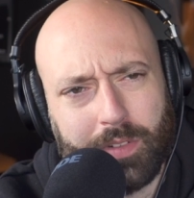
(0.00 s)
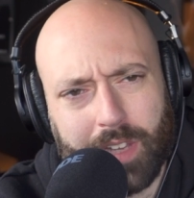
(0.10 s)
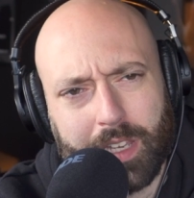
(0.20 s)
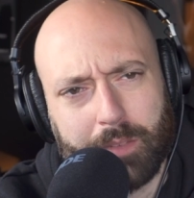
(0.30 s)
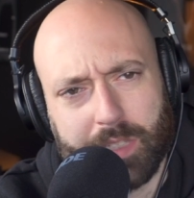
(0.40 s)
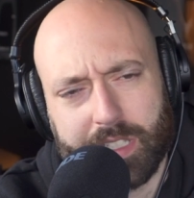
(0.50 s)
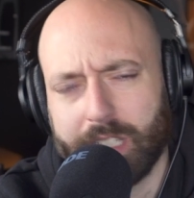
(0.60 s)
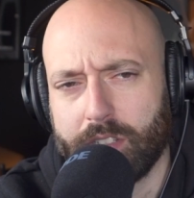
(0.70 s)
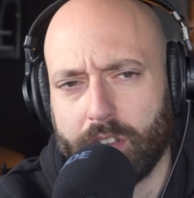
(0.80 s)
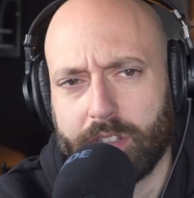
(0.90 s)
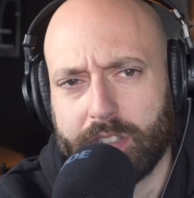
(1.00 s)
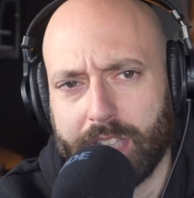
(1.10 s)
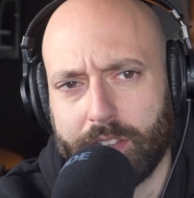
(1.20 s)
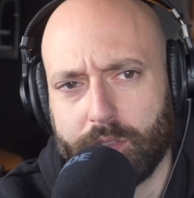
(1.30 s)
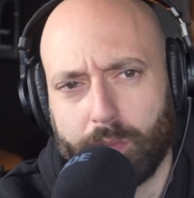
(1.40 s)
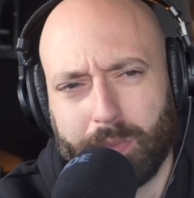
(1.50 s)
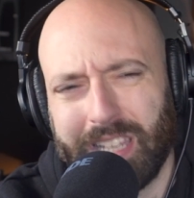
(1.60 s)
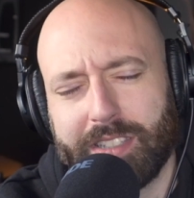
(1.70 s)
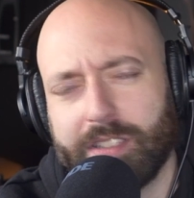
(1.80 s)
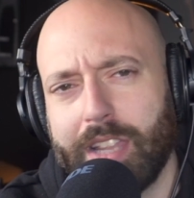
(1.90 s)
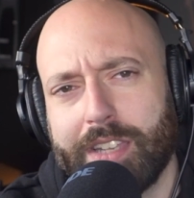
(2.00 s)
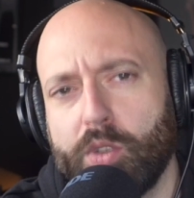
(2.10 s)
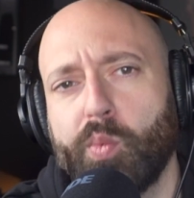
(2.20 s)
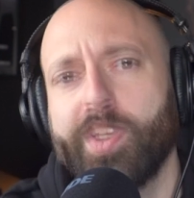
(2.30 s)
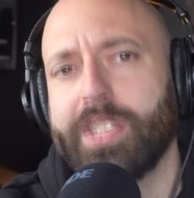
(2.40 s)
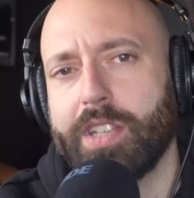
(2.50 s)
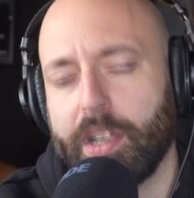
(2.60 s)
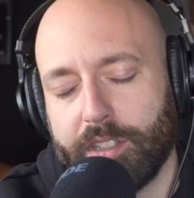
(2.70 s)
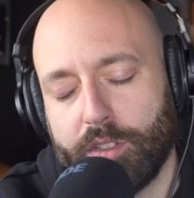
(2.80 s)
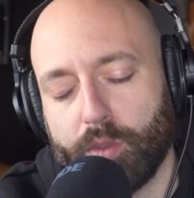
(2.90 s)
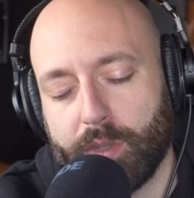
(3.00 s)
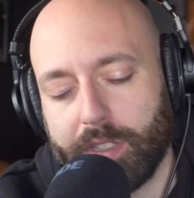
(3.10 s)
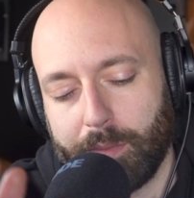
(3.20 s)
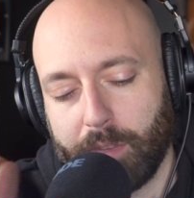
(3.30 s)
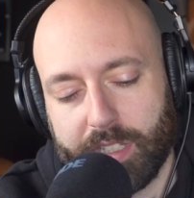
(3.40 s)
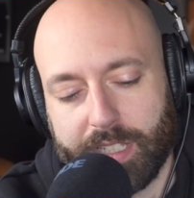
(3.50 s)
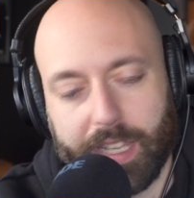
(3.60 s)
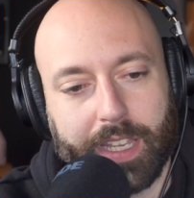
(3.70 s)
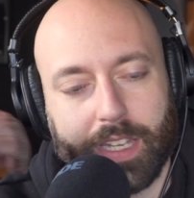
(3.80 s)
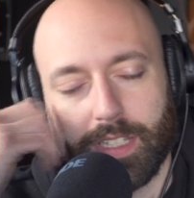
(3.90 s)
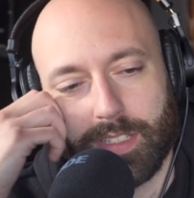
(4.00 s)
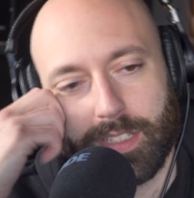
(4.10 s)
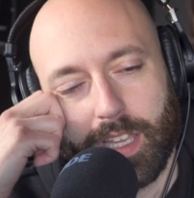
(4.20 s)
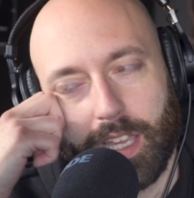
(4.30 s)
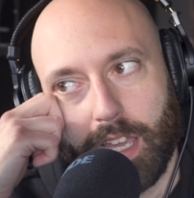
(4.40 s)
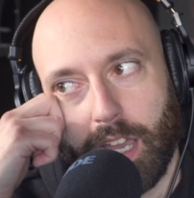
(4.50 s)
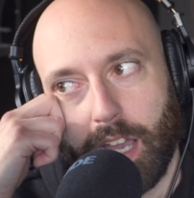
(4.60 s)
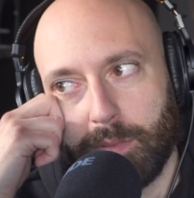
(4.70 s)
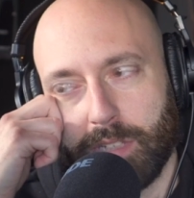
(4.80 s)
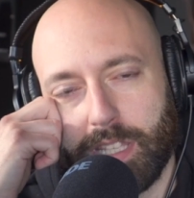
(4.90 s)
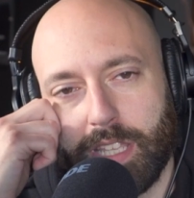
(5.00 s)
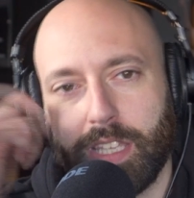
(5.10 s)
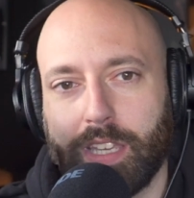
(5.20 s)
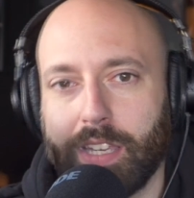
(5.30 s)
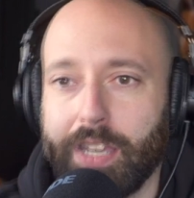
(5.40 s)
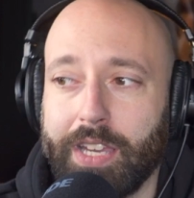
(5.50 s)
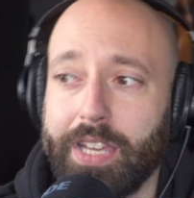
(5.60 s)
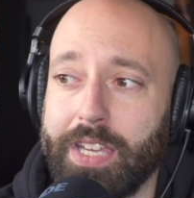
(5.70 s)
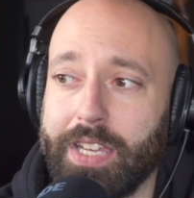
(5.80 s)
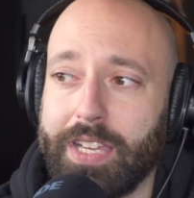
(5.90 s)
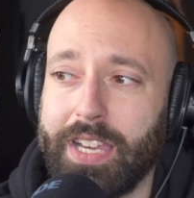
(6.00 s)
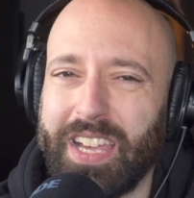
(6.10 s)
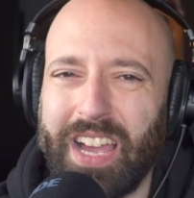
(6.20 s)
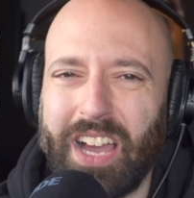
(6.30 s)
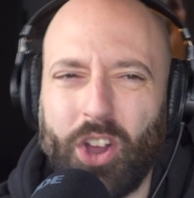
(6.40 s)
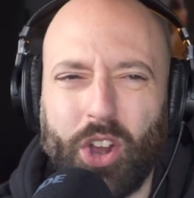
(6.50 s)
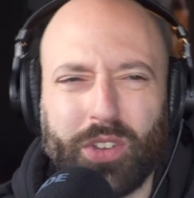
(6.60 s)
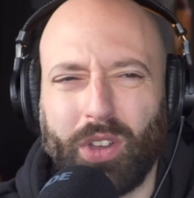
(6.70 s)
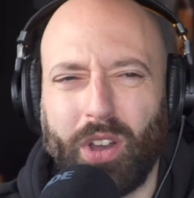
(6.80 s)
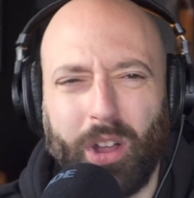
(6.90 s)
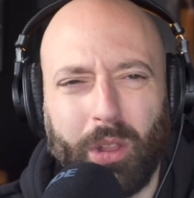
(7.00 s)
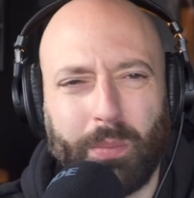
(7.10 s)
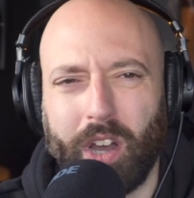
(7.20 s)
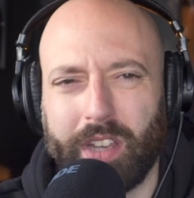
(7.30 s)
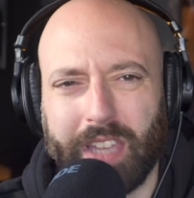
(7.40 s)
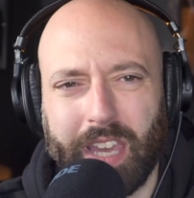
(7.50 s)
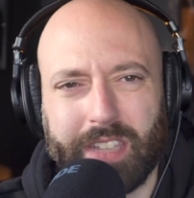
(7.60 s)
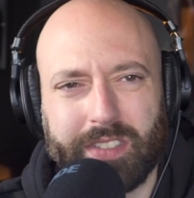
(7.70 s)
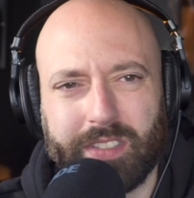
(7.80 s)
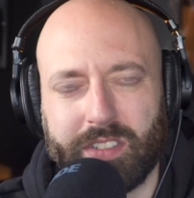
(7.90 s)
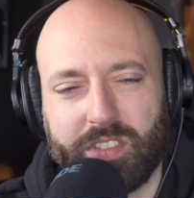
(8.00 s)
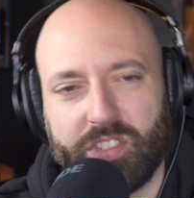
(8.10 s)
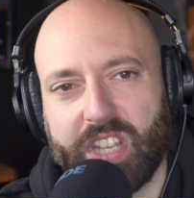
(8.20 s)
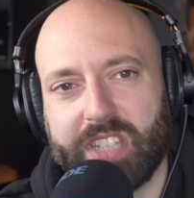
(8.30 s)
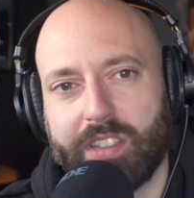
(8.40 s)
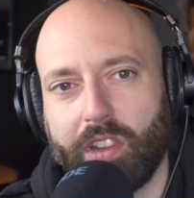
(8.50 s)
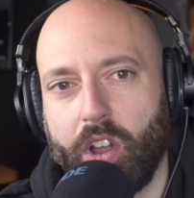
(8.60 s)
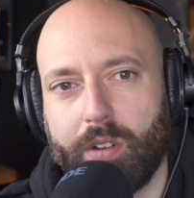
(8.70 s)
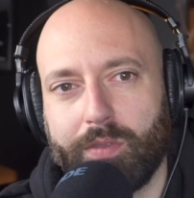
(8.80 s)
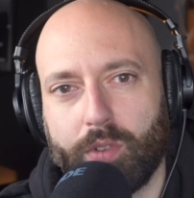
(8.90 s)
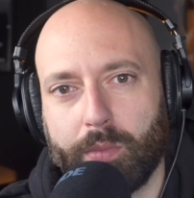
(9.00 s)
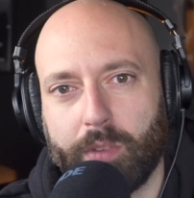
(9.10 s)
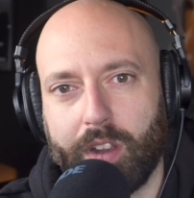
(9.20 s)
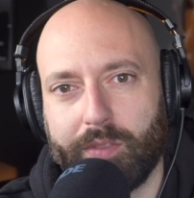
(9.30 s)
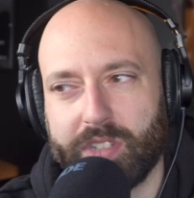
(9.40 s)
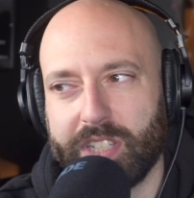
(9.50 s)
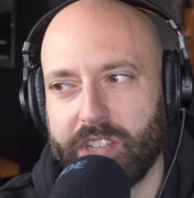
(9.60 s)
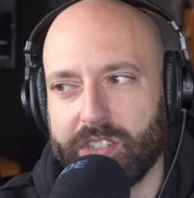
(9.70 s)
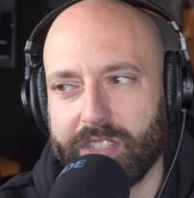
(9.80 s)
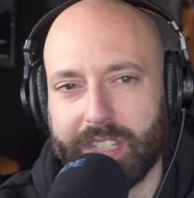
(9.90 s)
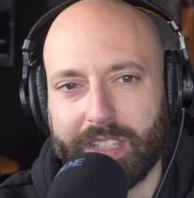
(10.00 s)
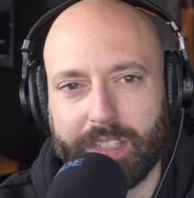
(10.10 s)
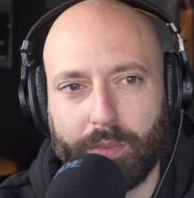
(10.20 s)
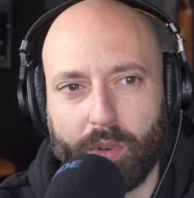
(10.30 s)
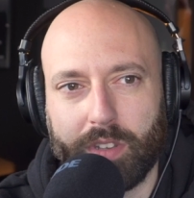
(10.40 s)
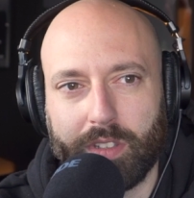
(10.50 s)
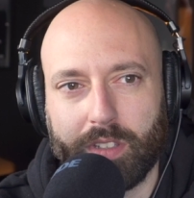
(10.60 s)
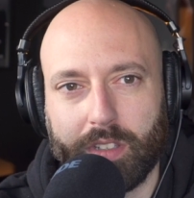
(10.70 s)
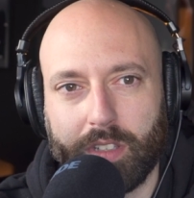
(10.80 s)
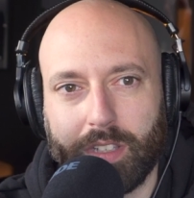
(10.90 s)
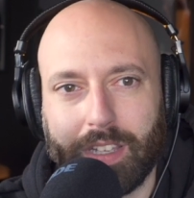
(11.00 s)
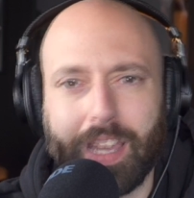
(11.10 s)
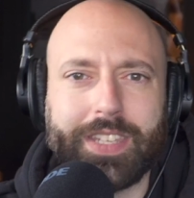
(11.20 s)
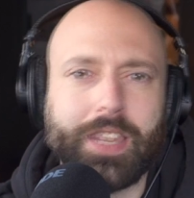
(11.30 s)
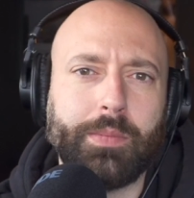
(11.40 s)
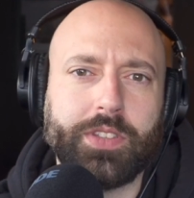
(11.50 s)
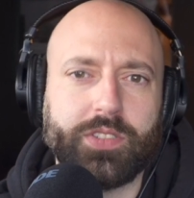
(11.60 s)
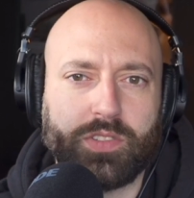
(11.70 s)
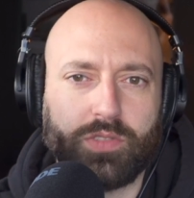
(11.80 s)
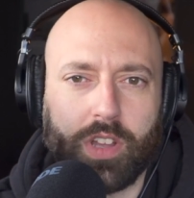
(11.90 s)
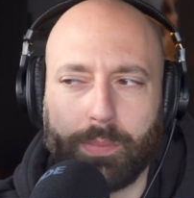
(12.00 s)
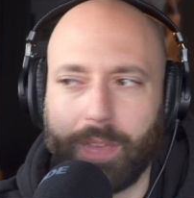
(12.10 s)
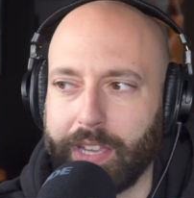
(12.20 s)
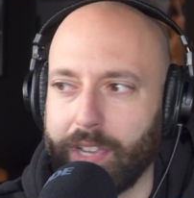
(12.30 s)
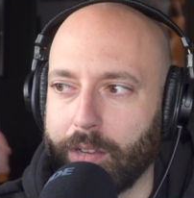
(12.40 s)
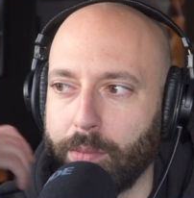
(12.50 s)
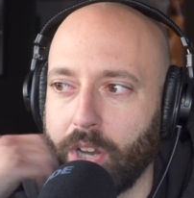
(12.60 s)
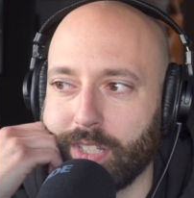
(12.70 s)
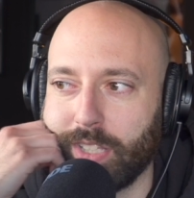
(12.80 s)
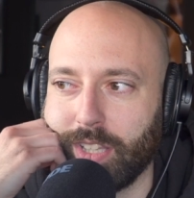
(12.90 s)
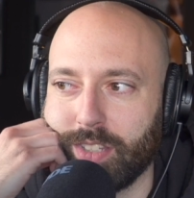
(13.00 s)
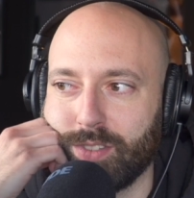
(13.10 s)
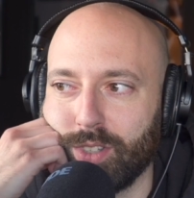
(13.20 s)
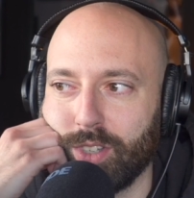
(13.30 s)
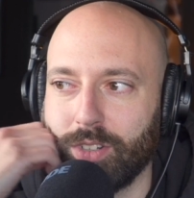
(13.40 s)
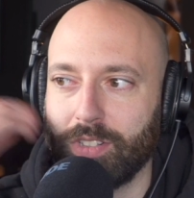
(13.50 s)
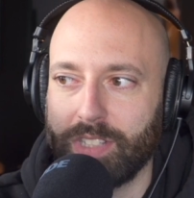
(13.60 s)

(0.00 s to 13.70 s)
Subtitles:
are fucking busy and it's hard to schedule. But that's no reason not to do it. I'm not saying it is. I'm just thinking, aren't all podcasts just long form conversations at this point? God damn it, there's a truck backing up. Honestly, the studio,